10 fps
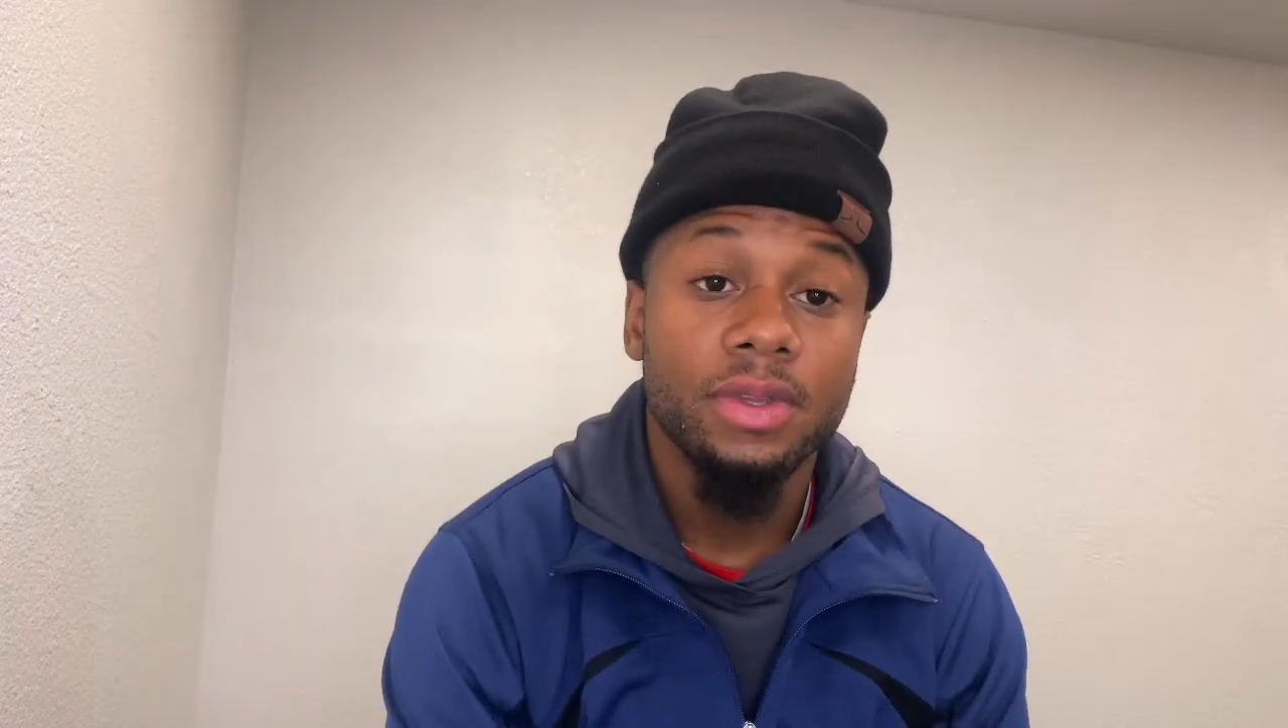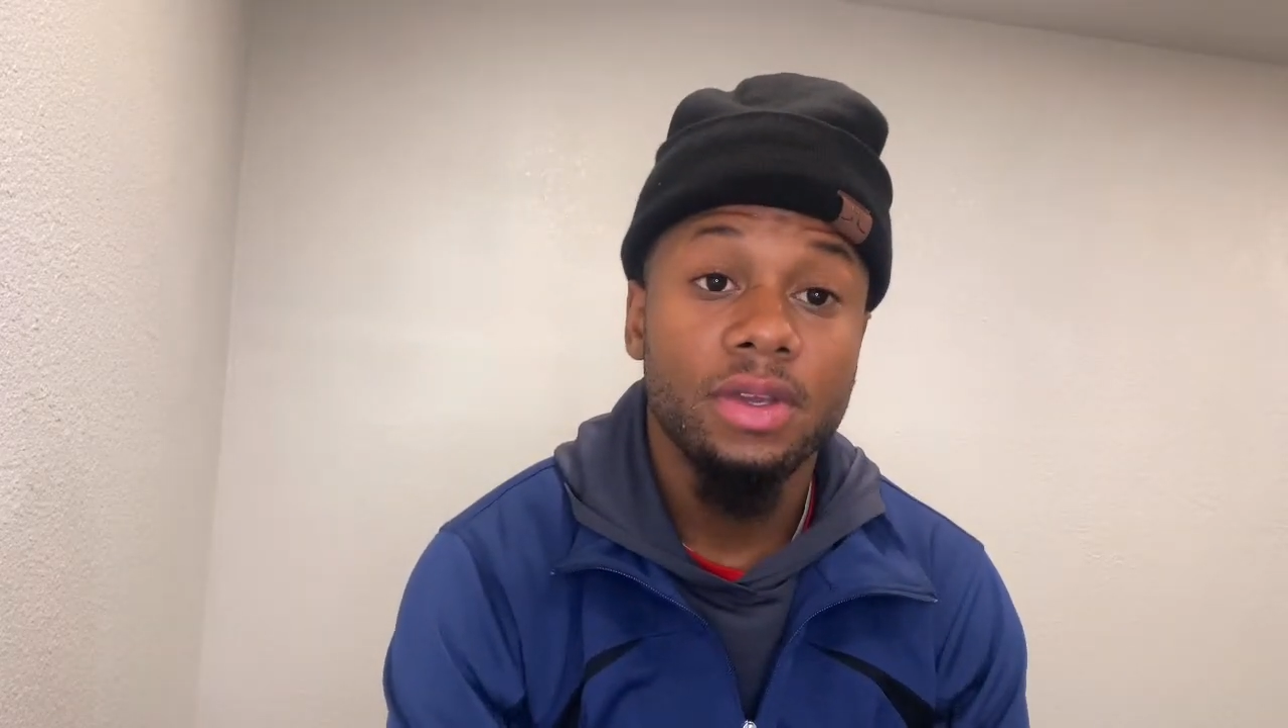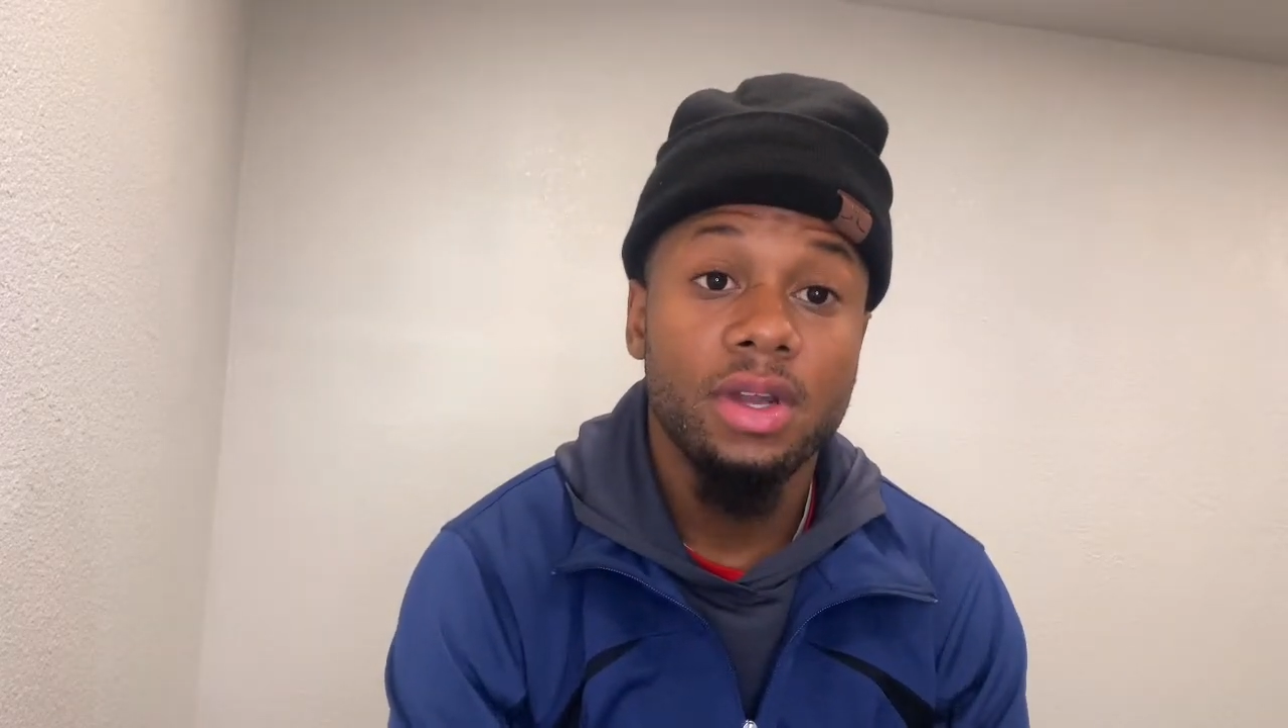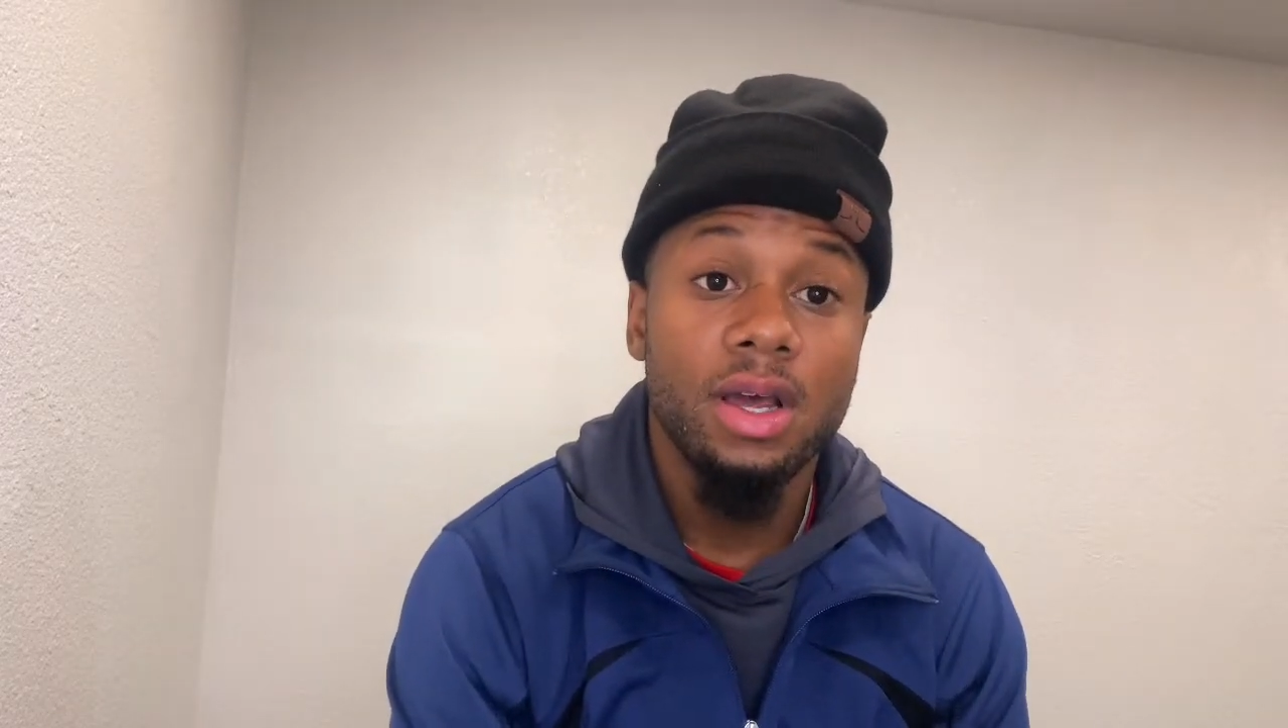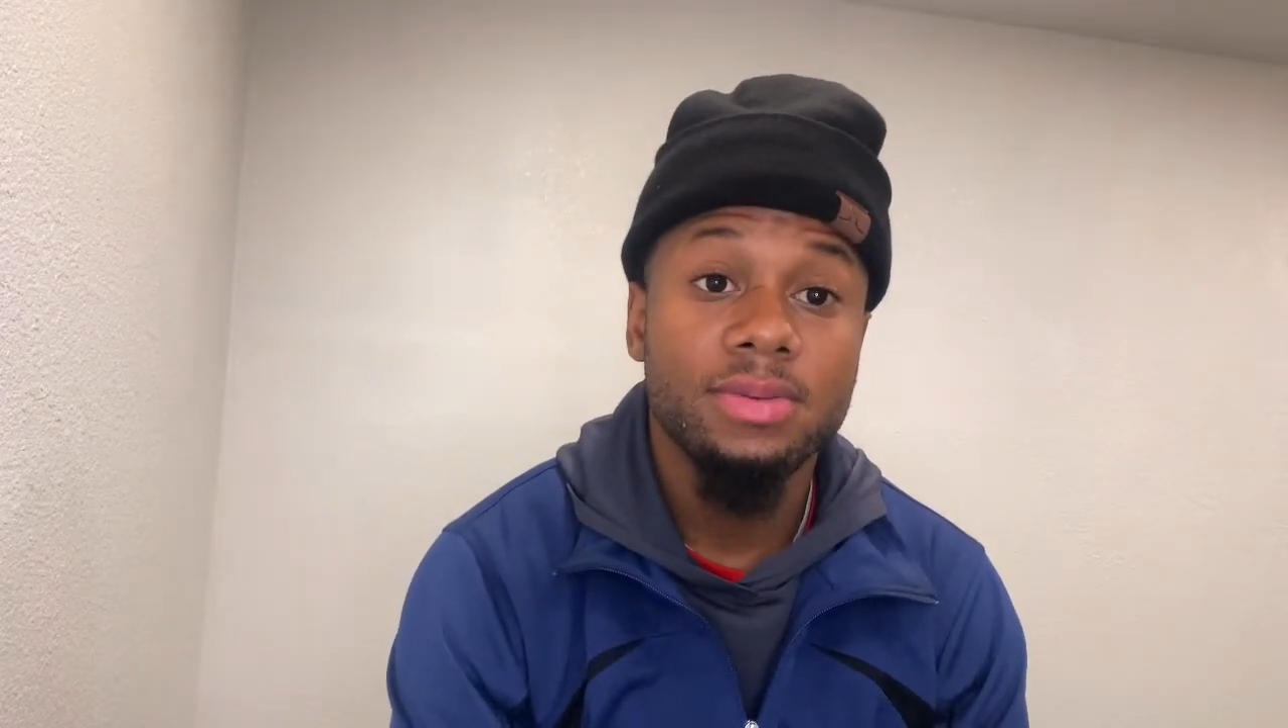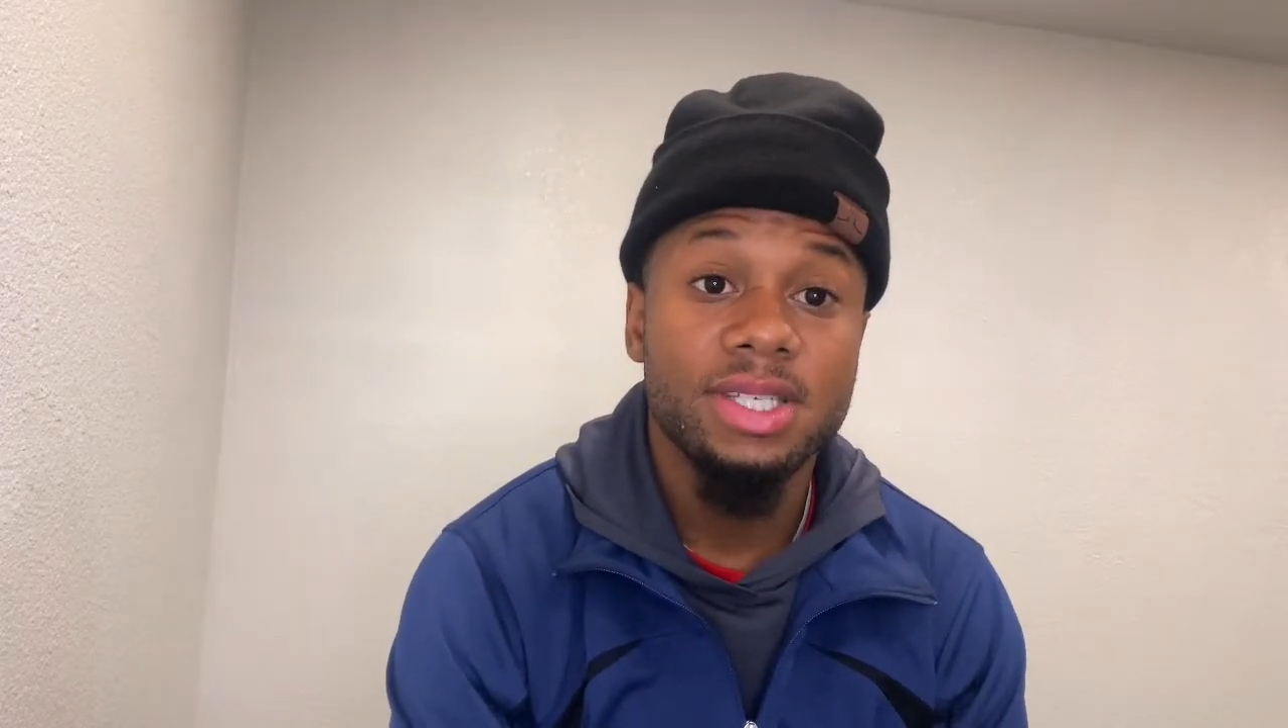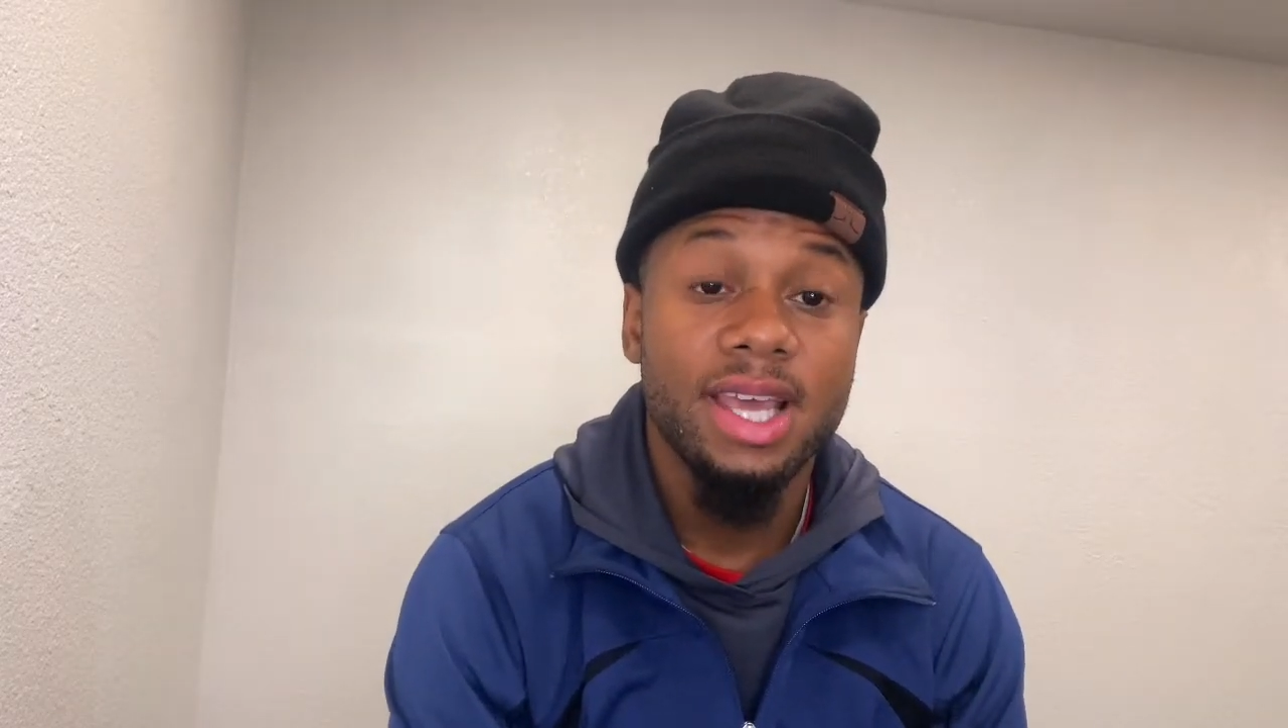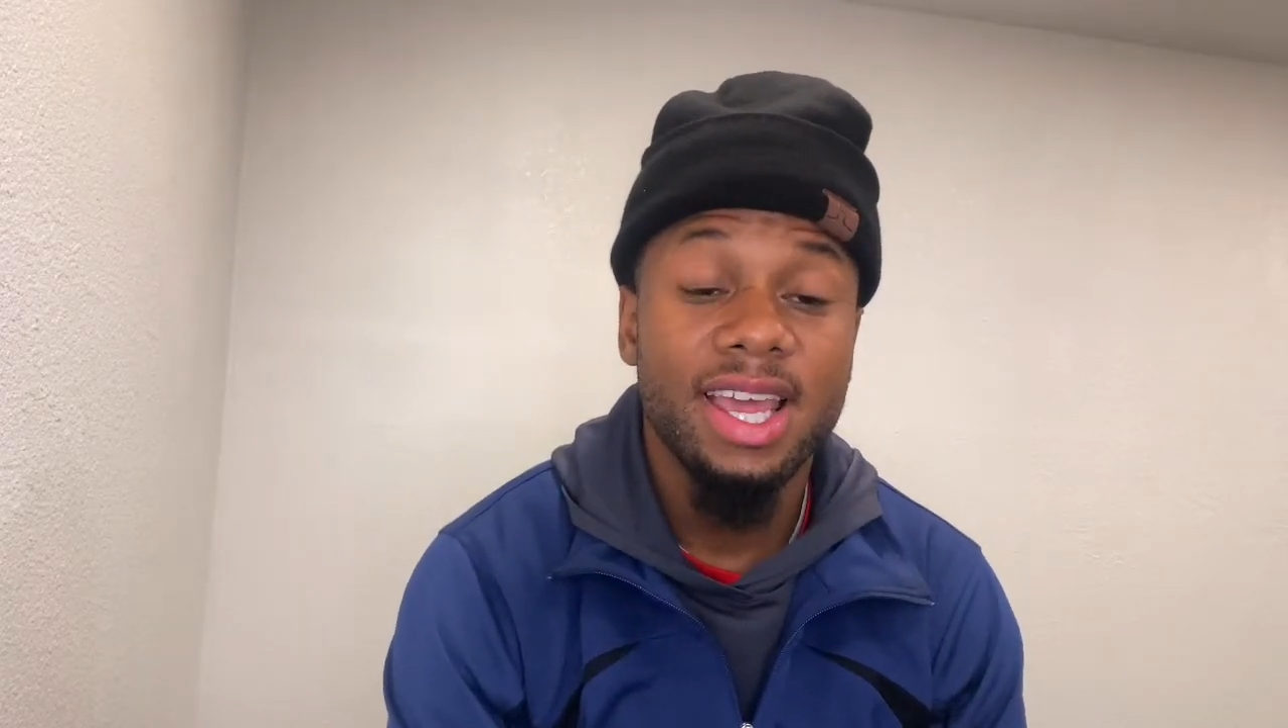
You know what I'm saying?